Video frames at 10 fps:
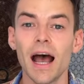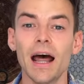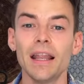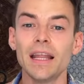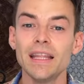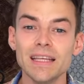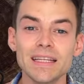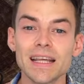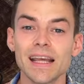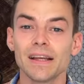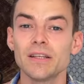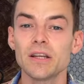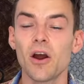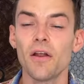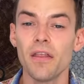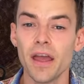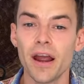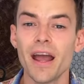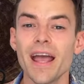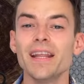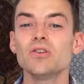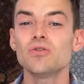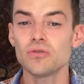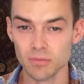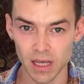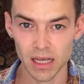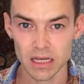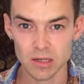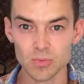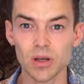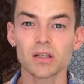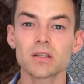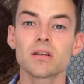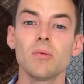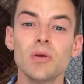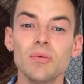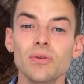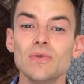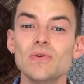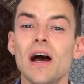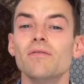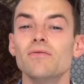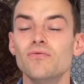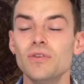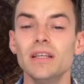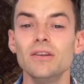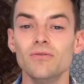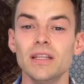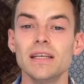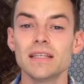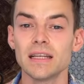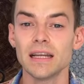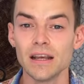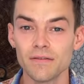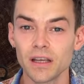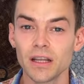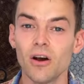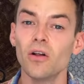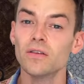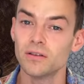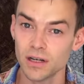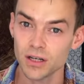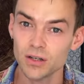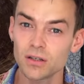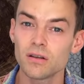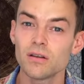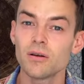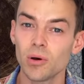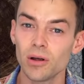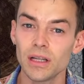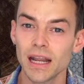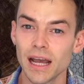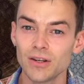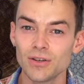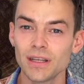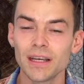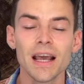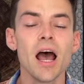And then these things are there in extreme cases because some people do have really, really significant alterations to their body naturally.